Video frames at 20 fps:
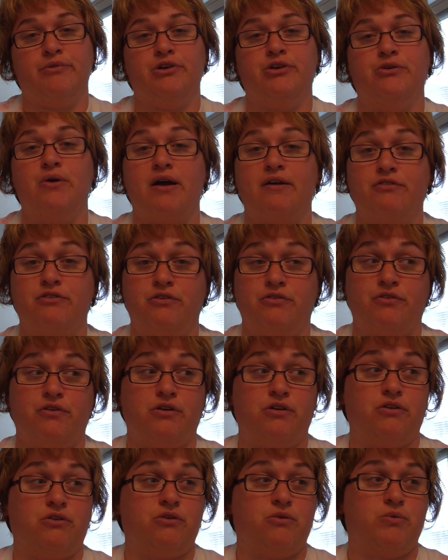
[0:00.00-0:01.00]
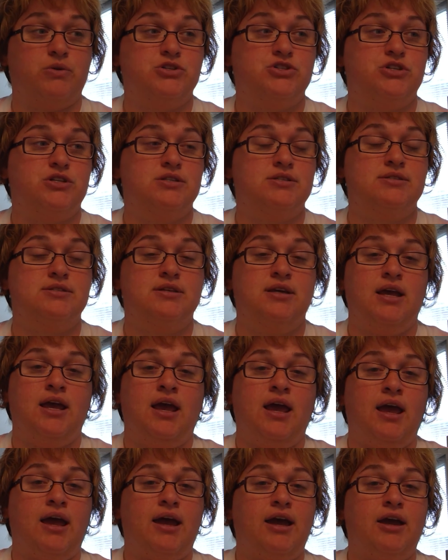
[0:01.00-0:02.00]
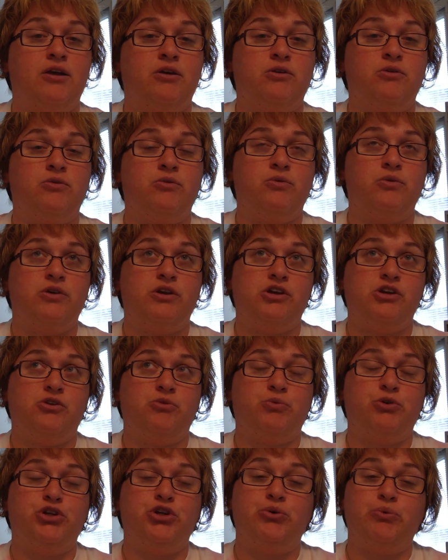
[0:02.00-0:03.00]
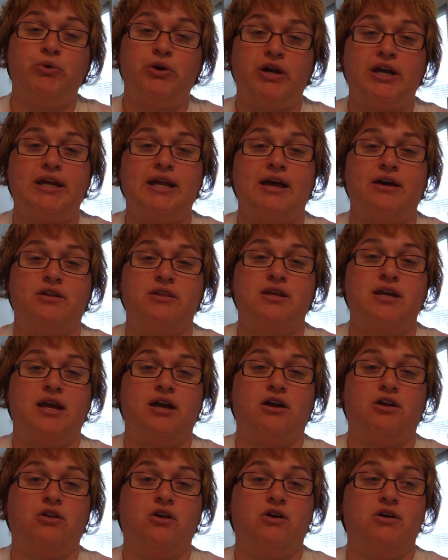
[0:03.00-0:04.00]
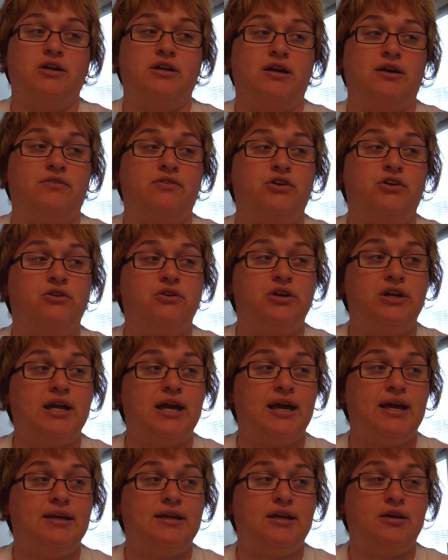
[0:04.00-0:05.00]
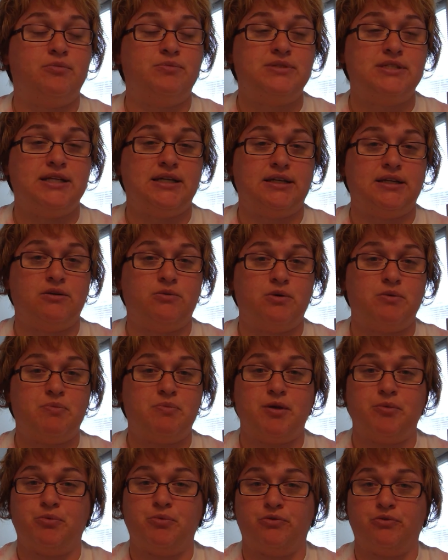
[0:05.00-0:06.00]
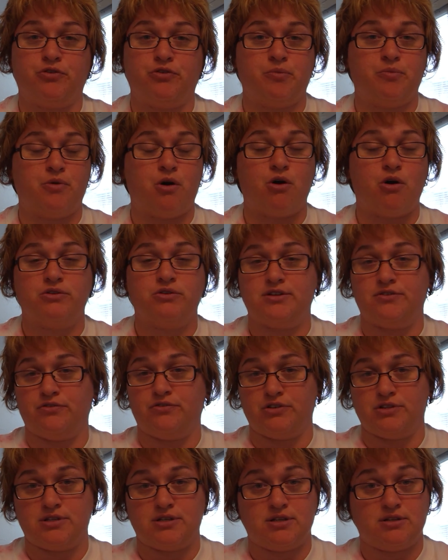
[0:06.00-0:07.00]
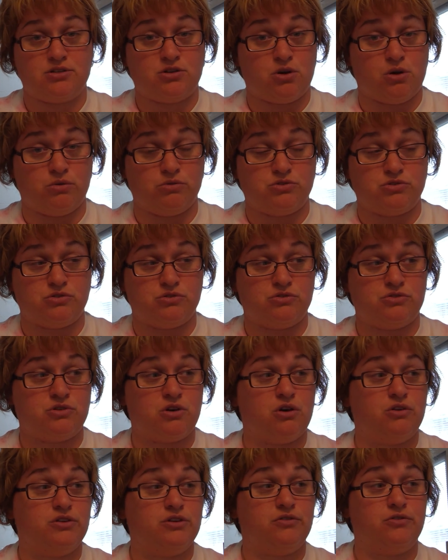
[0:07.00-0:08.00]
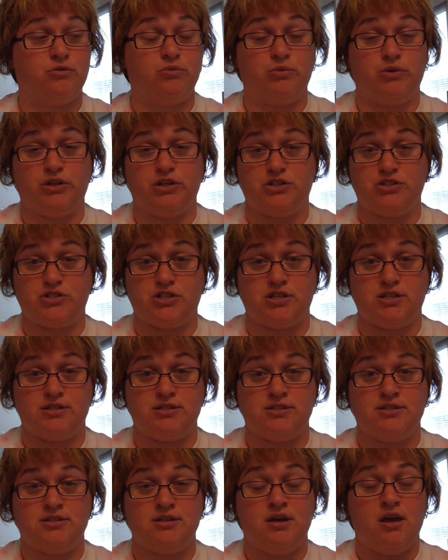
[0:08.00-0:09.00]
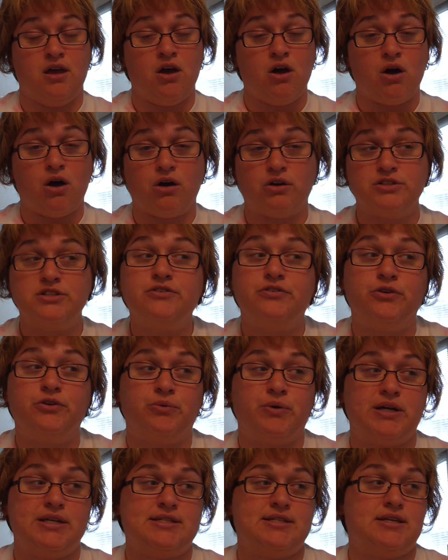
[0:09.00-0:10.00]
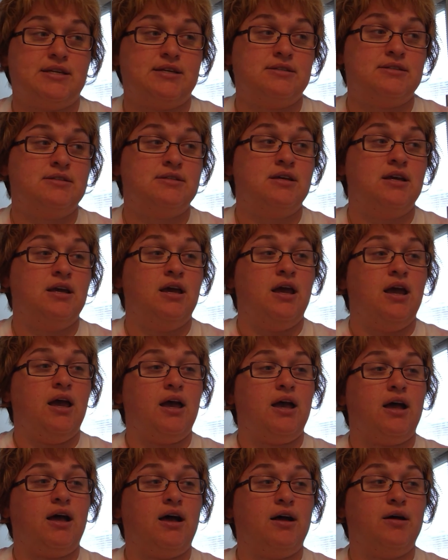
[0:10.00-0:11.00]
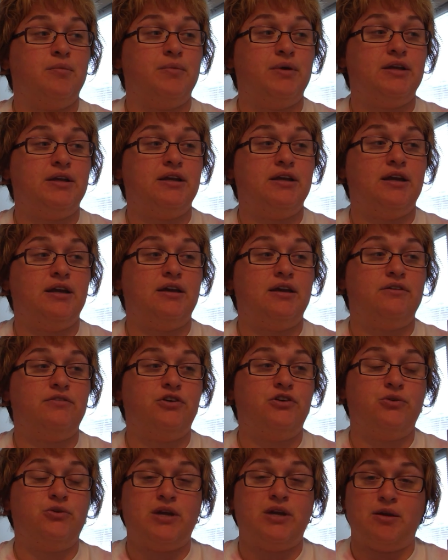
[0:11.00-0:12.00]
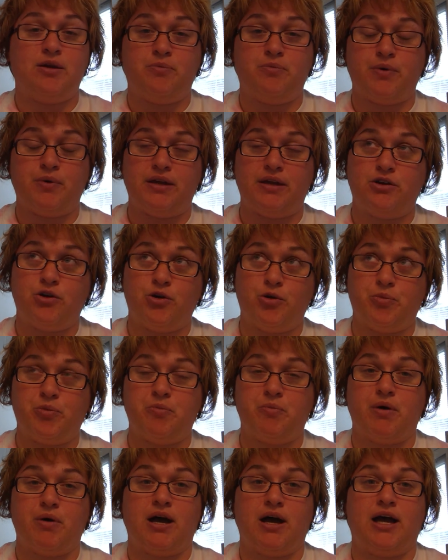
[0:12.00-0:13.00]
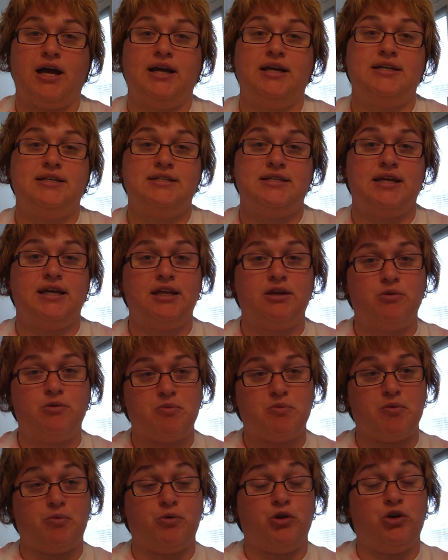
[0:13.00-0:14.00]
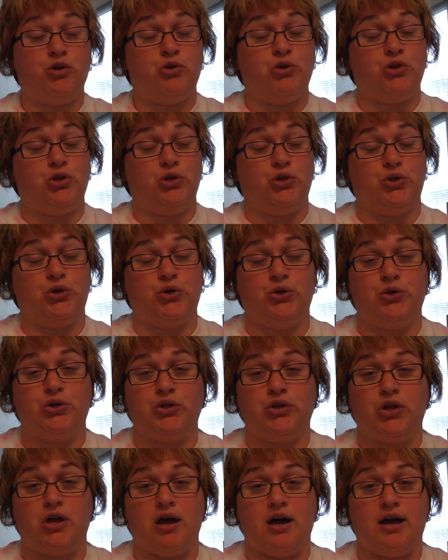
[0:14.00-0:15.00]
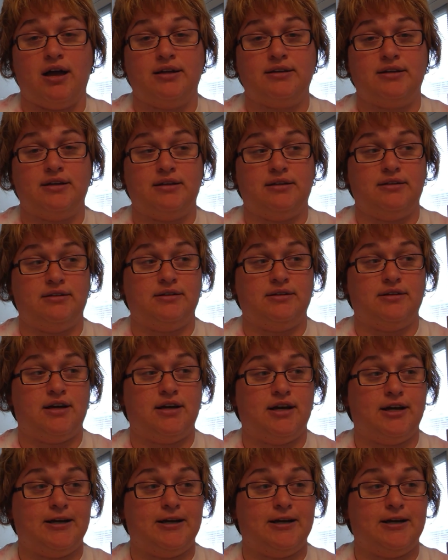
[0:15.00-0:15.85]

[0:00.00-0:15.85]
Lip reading: you have to follow their wishes. And when you work in healthcare long enough, you're going to end up dealing with people from all different cultures, all different religions, all different races. And if you keep an open mind and dealing with people, you can learn a lot, and